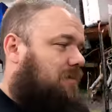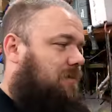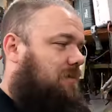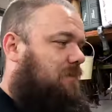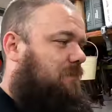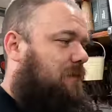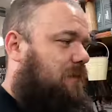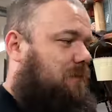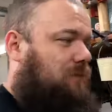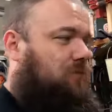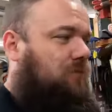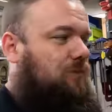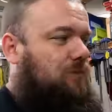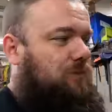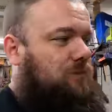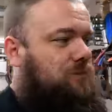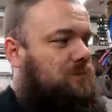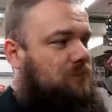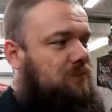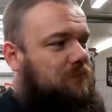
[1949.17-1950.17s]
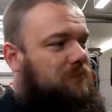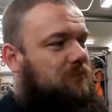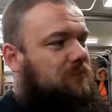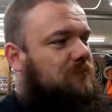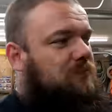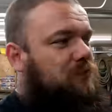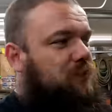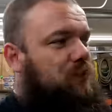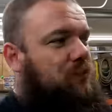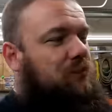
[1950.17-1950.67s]
Went through,
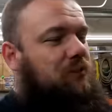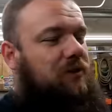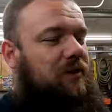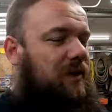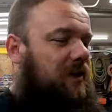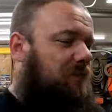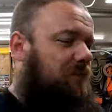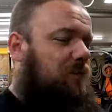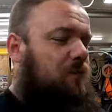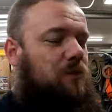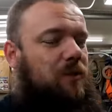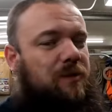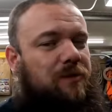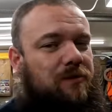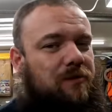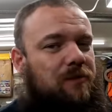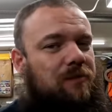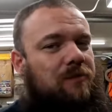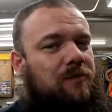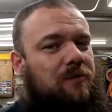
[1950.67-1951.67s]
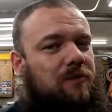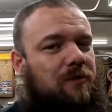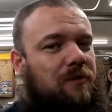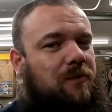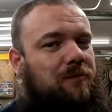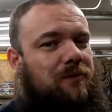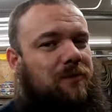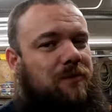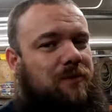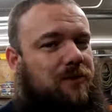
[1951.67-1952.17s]
pulled every wheel
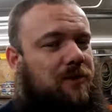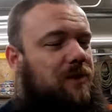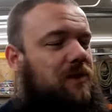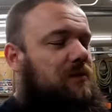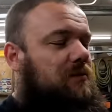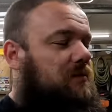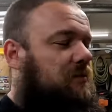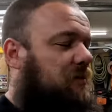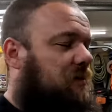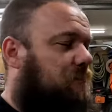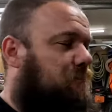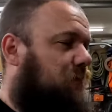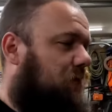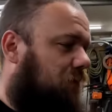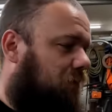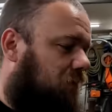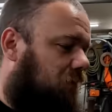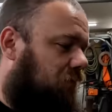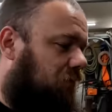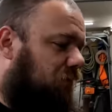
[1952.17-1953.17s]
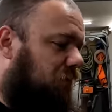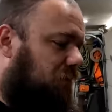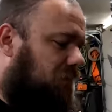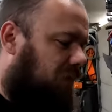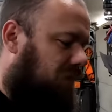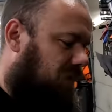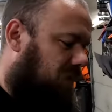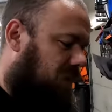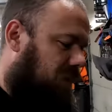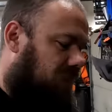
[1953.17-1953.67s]
off the trailer that I'm borrowing from my
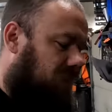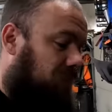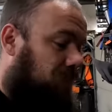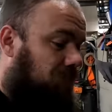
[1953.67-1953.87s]
buddy